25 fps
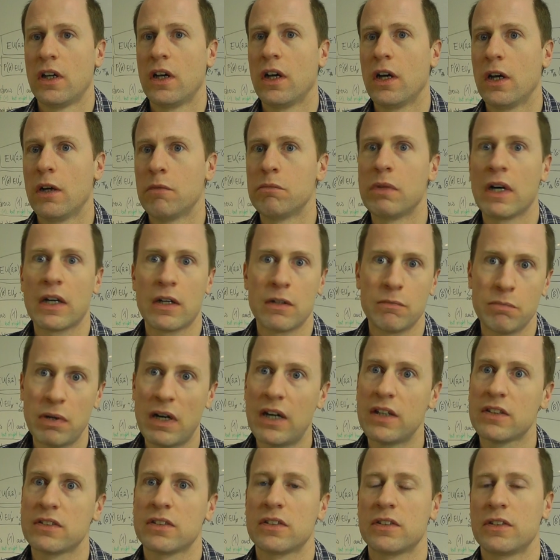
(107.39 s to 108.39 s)
By
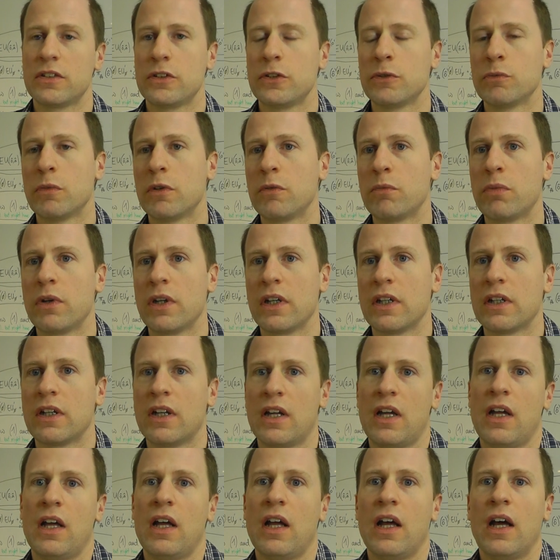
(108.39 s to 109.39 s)
comparison, the human
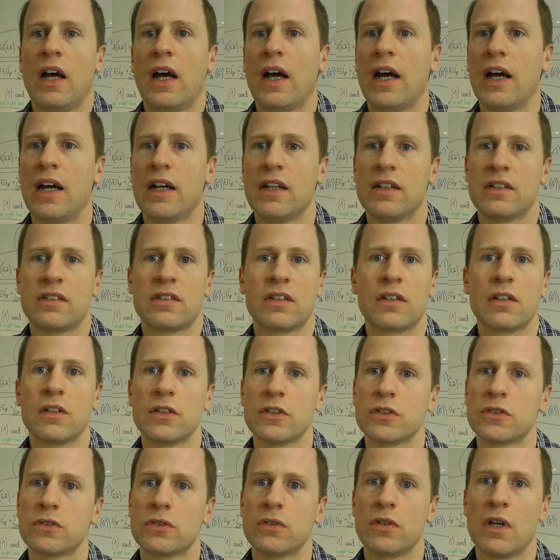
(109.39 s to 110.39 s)
brain has
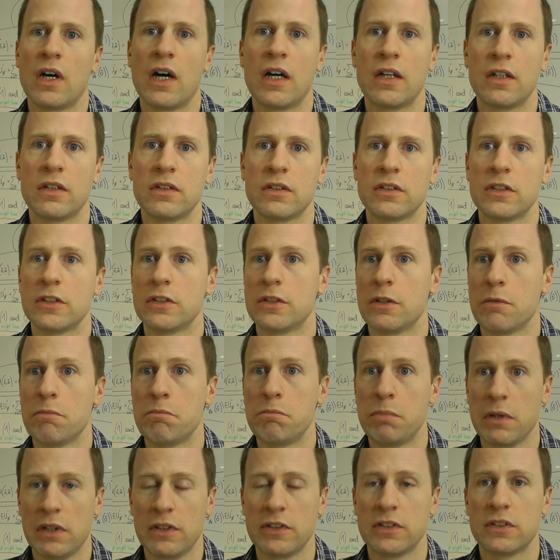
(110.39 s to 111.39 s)
close to 100
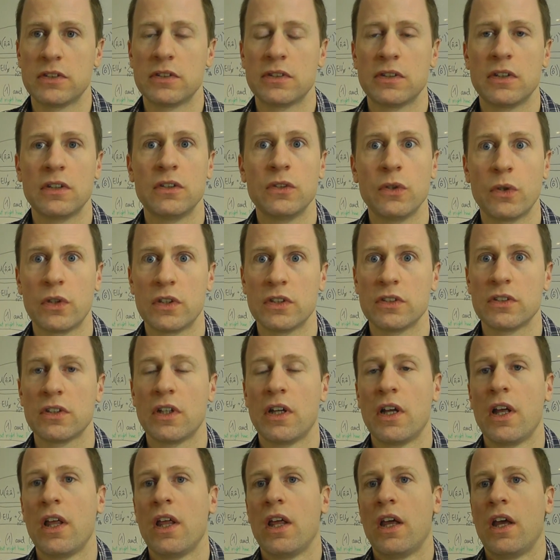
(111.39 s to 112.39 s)
billion
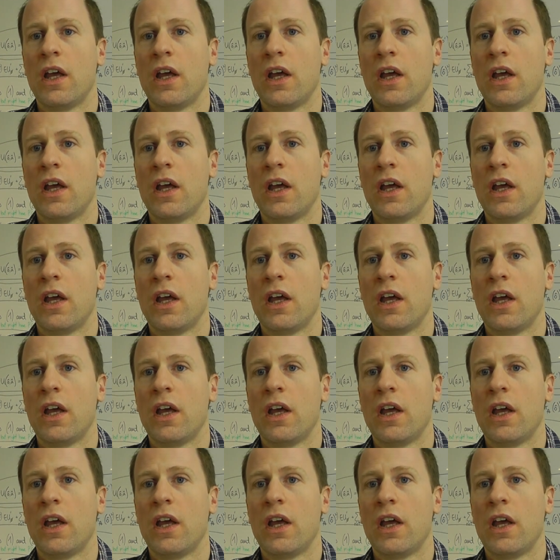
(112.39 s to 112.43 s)
neurons.